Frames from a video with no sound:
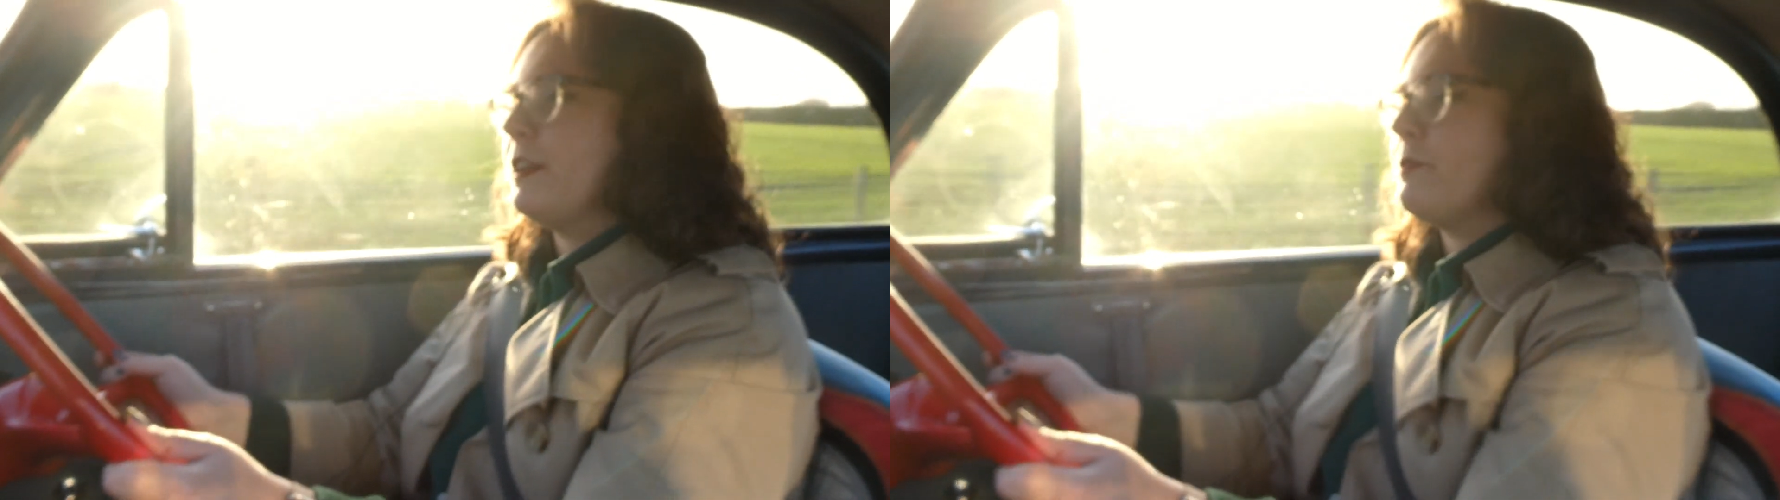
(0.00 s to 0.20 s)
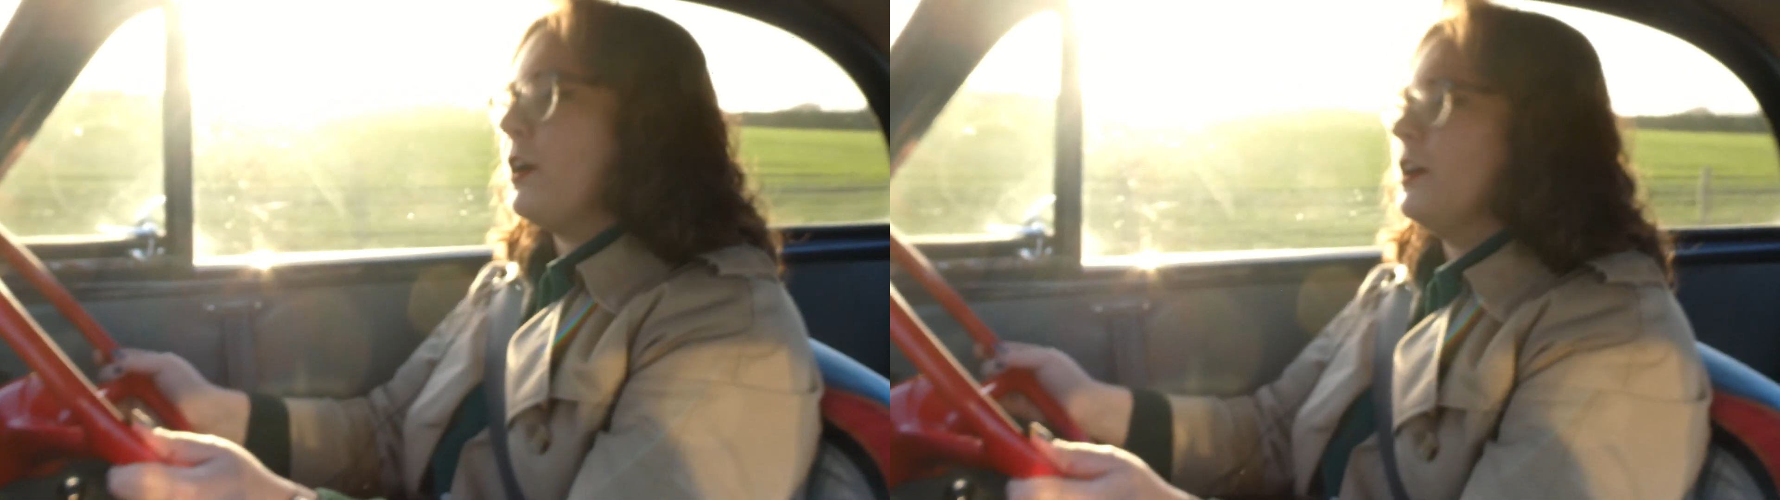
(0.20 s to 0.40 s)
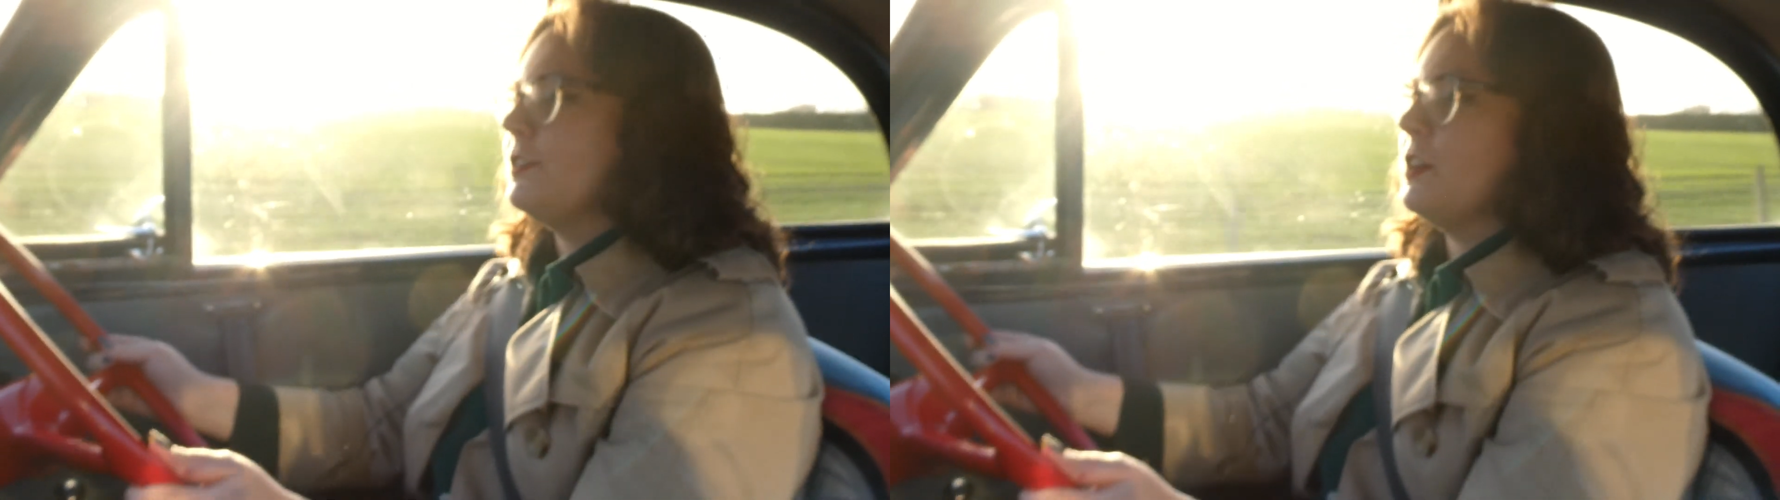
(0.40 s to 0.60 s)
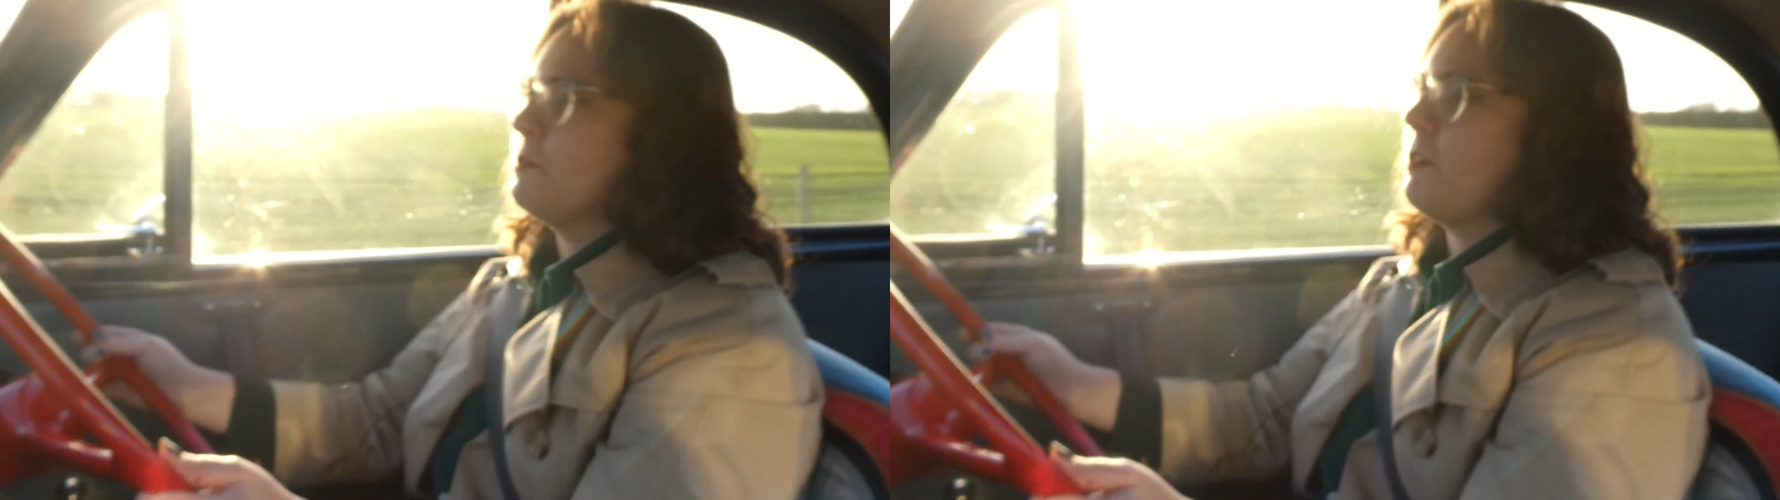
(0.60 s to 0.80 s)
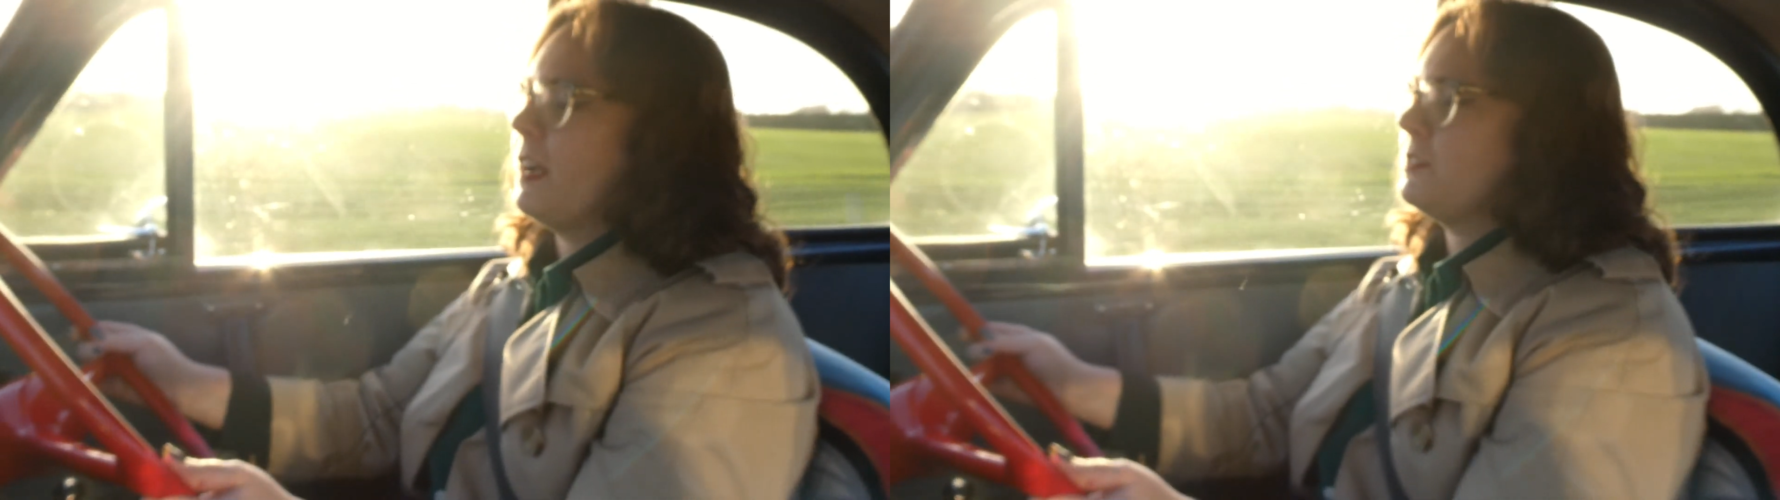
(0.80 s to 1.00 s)
I'd have heard
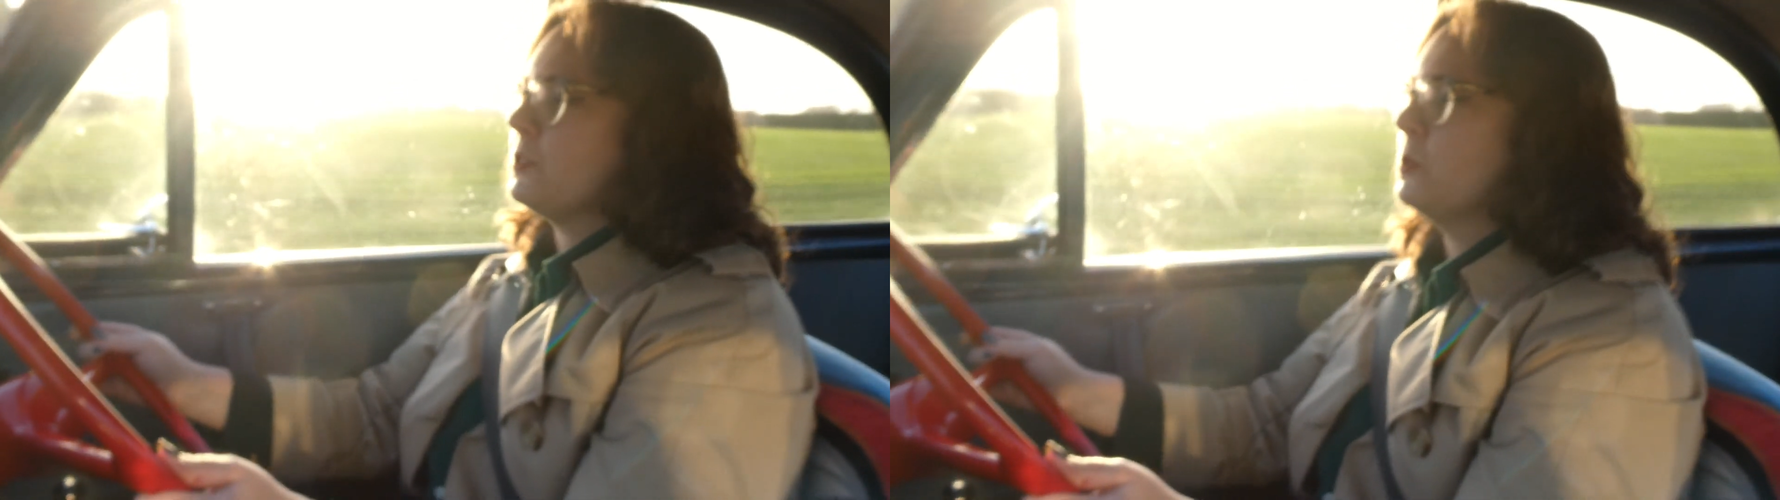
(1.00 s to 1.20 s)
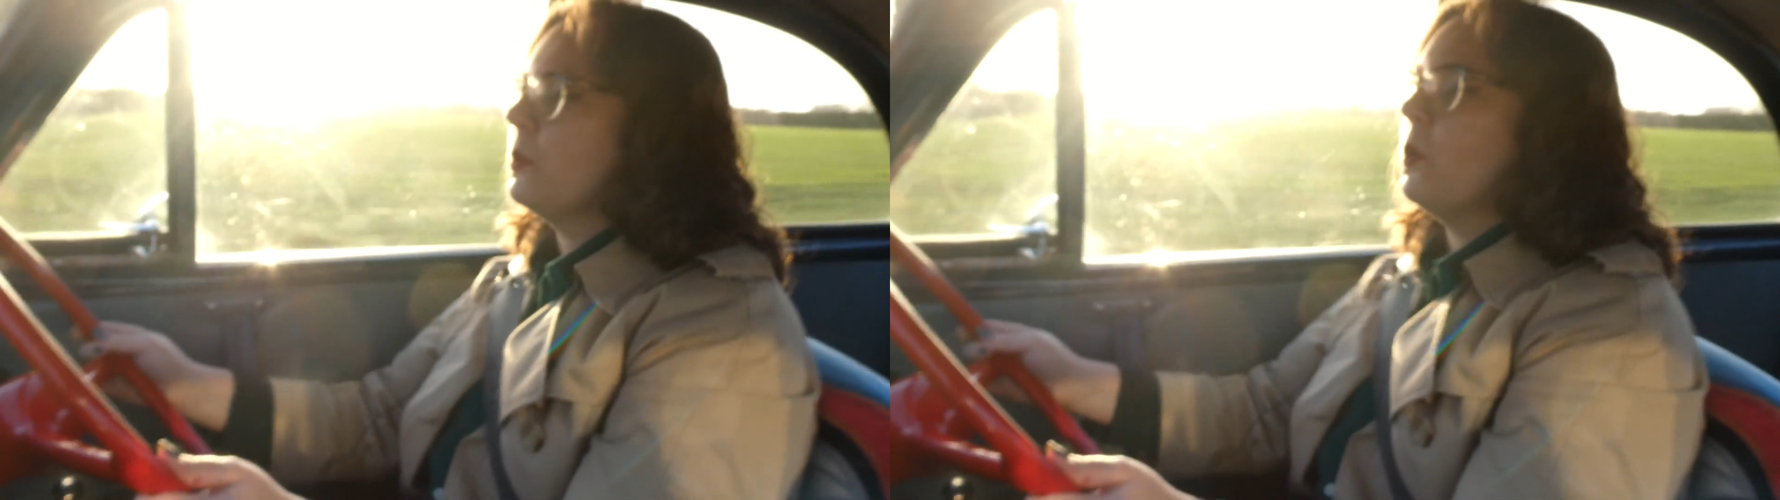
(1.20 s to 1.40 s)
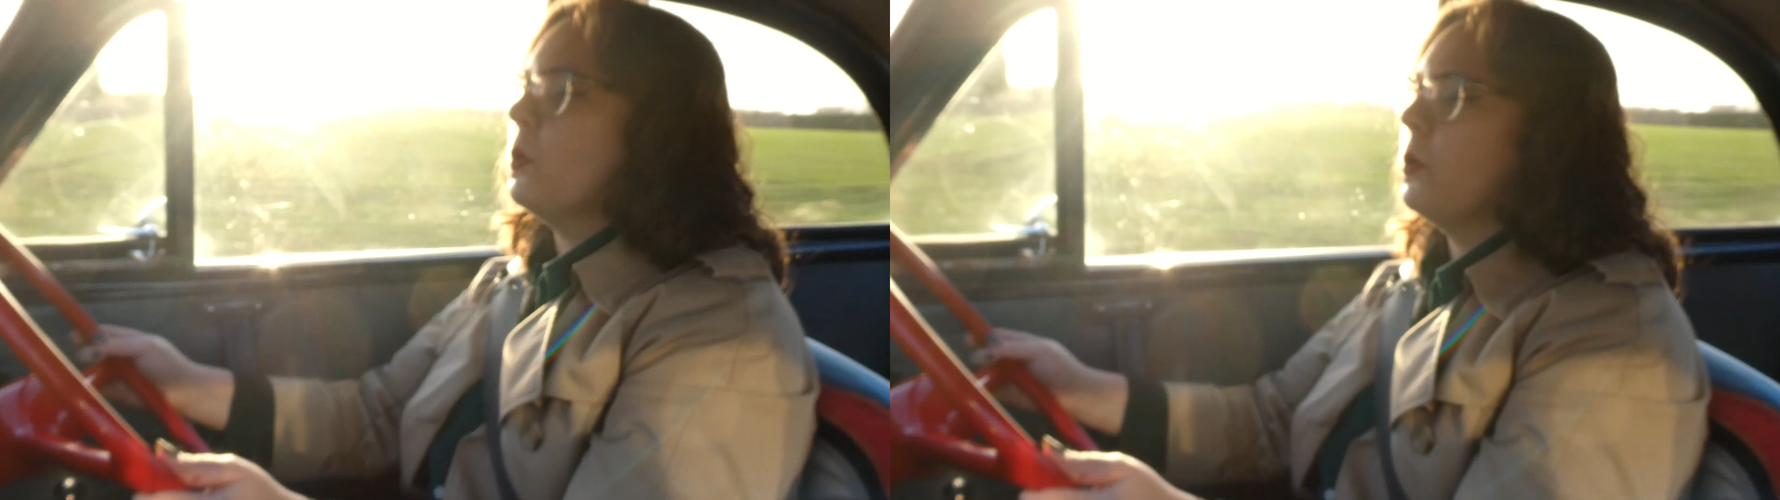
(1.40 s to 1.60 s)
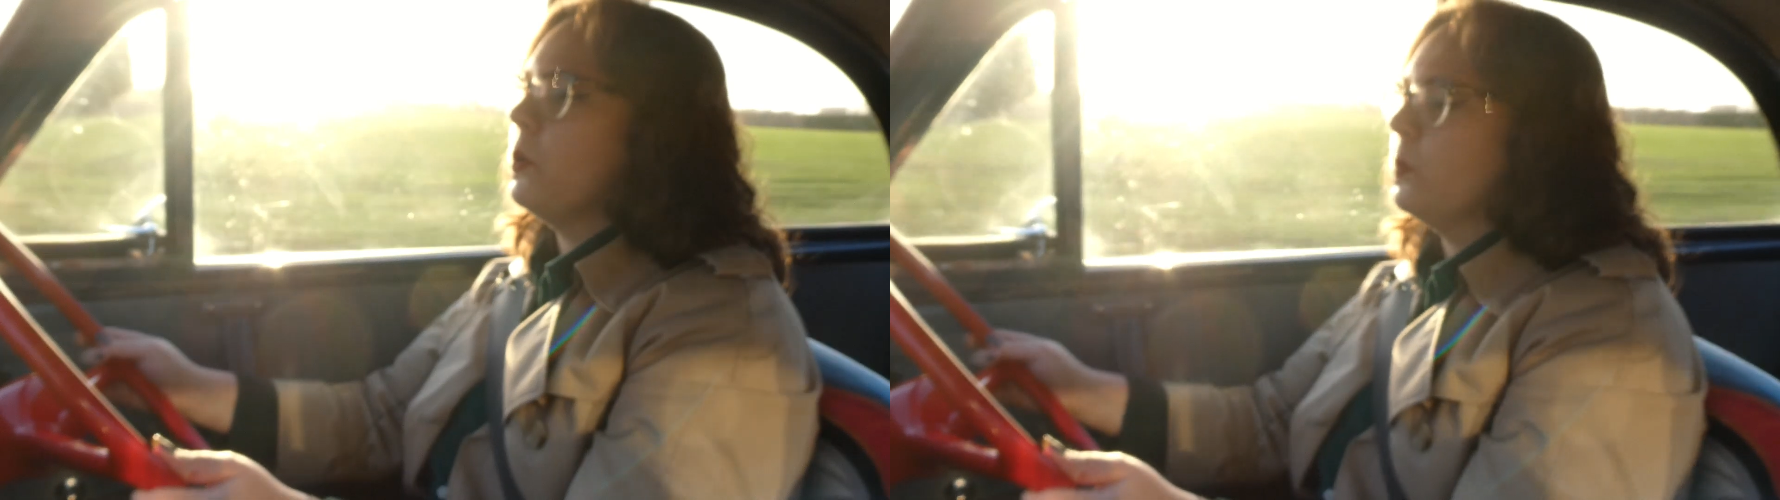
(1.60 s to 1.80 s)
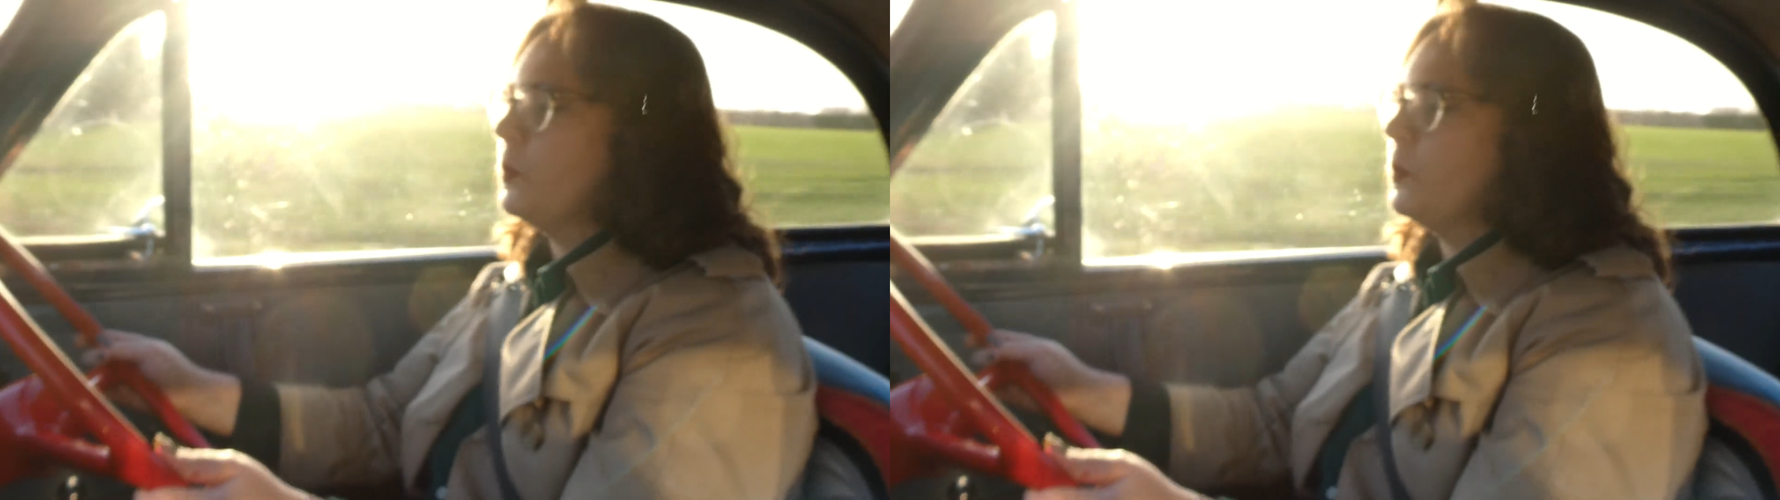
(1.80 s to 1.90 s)
a rattle or